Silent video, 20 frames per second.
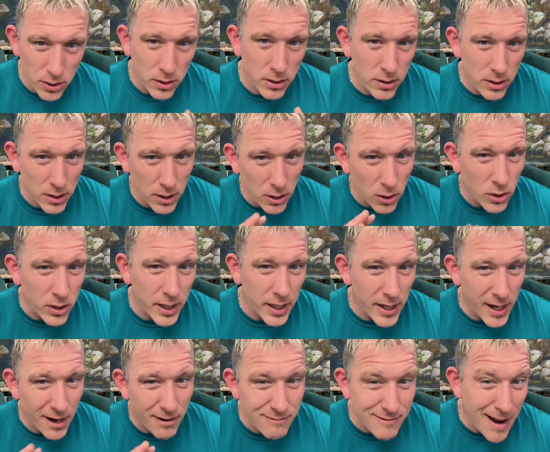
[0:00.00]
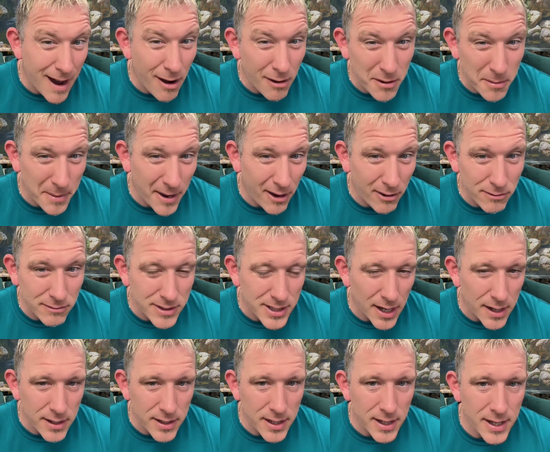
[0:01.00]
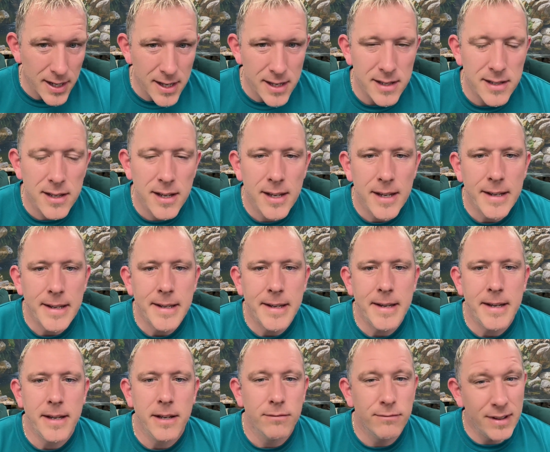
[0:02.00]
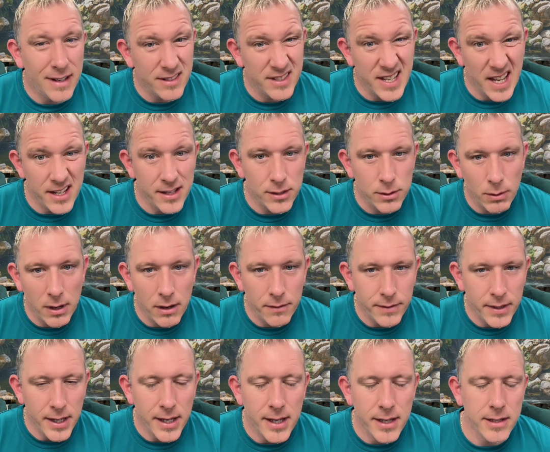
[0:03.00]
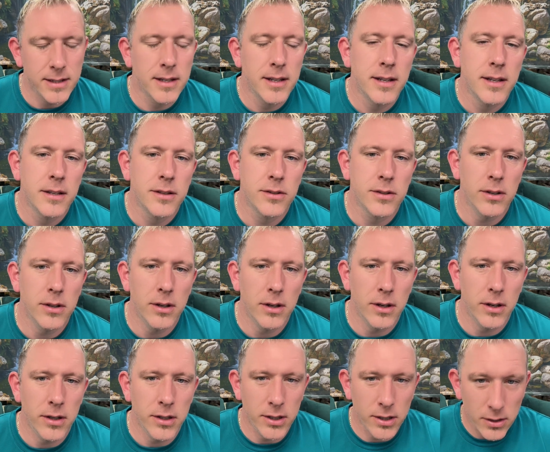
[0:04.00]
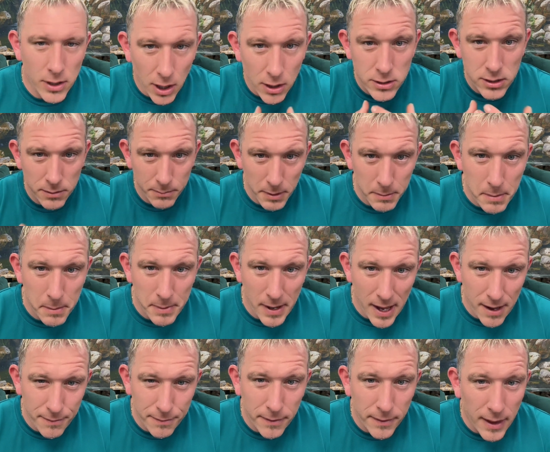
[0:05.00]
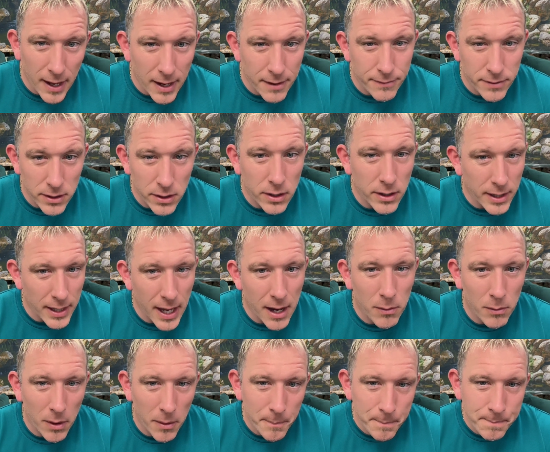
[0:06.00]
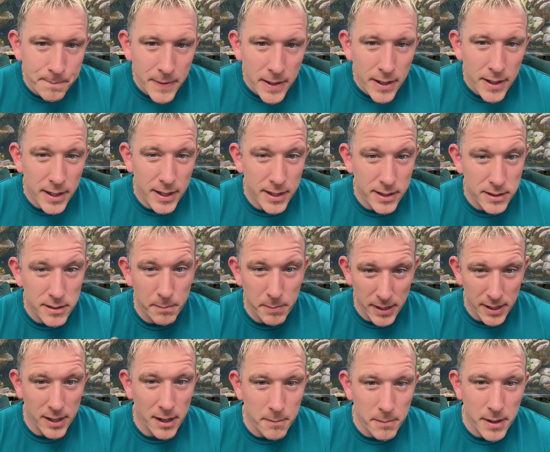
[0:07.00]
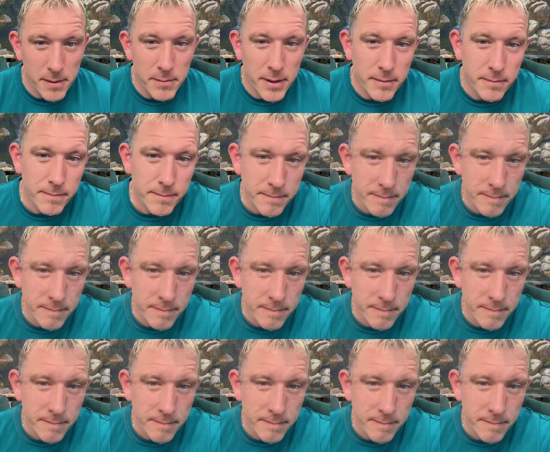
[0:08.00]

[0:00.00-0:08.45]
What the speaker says: you're looking at around about 10 years, 10, 12 years. So you've got to be prepared for that if you're going to get one. It's a big commitment.